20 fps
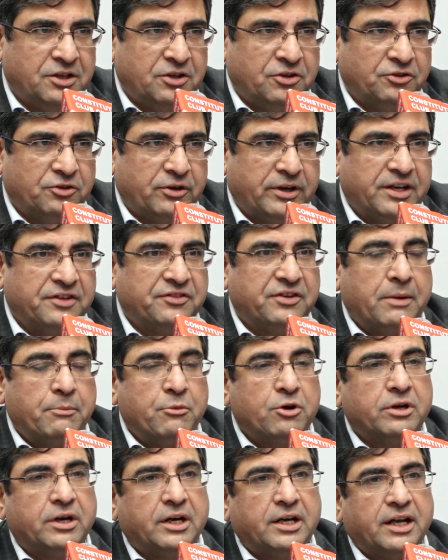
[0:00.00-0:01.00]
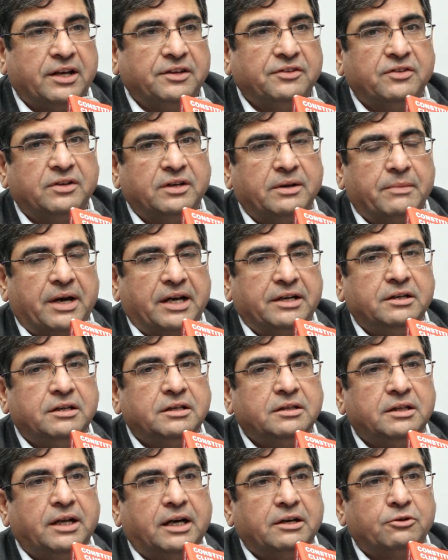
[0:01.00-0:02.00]
So it has democratized in a manner
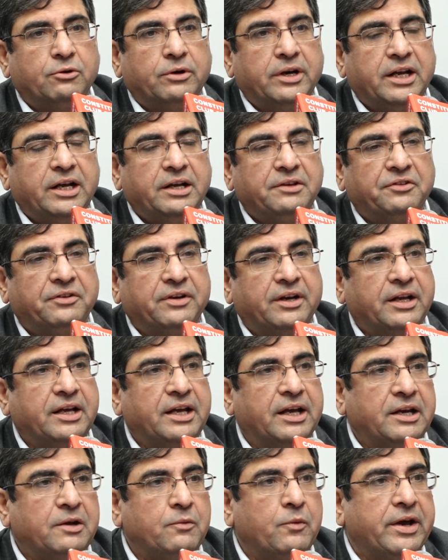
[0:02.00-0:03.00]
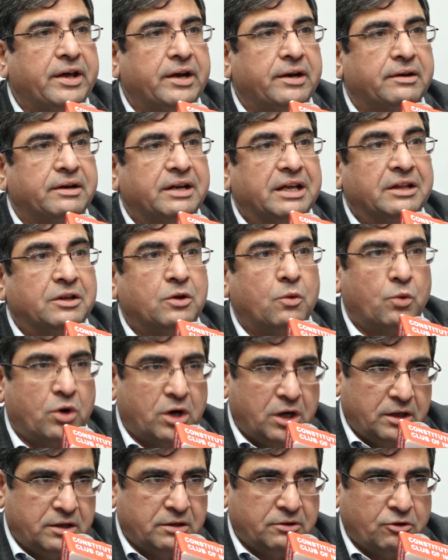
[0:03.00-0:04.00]
that today, sitting anywhere in the
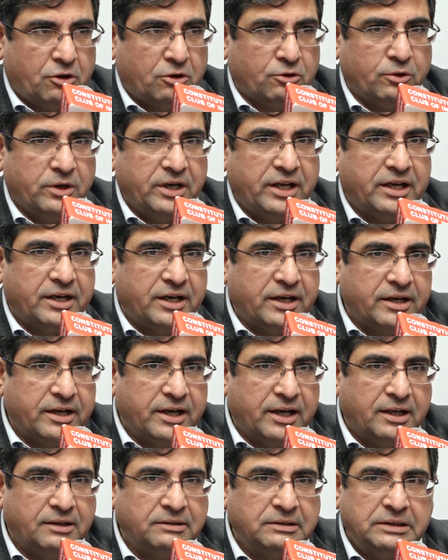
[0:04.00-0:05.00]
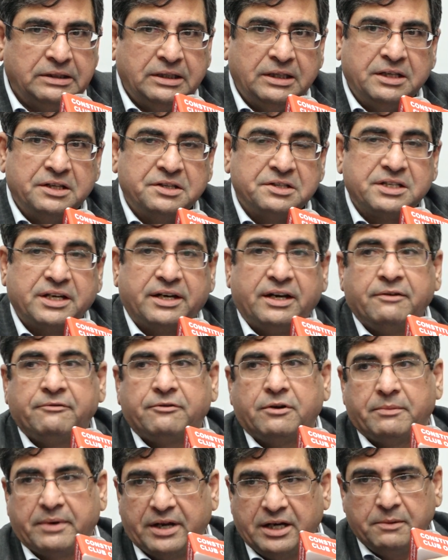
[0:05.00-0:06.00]
world, not only in India, sitting
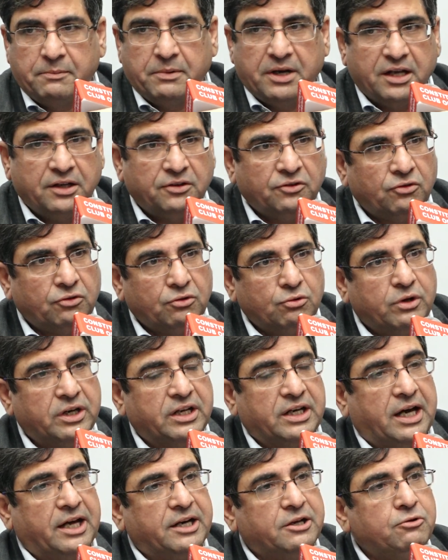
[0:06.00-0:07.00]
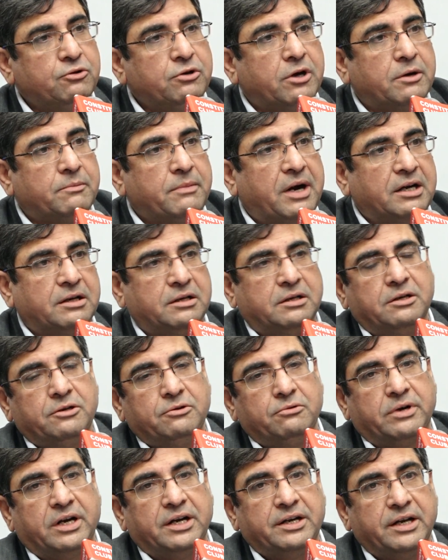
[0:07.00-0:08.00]
from any place, you can argue your matter,
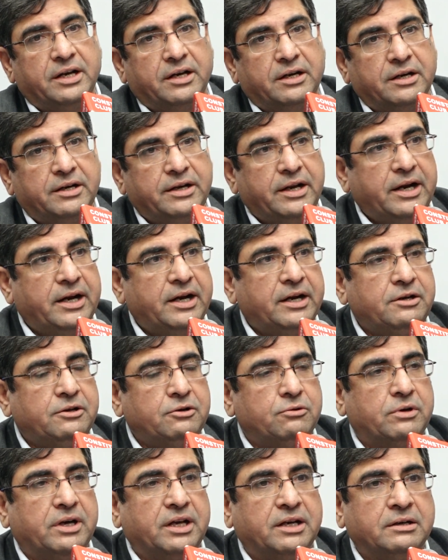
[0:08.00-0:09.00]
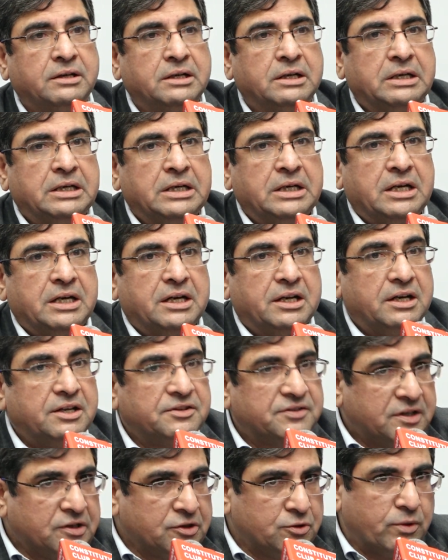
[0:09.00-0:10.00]
you can take a date, you can
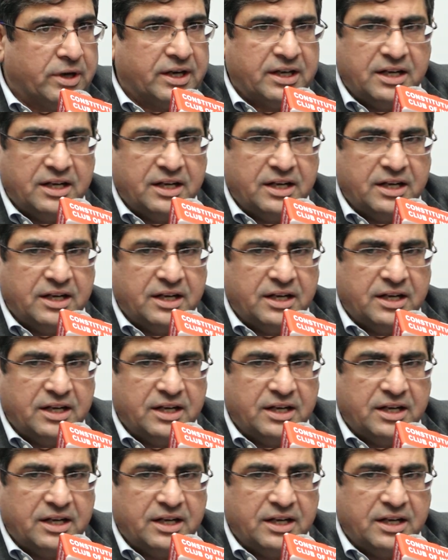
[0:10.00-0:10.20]
listen to at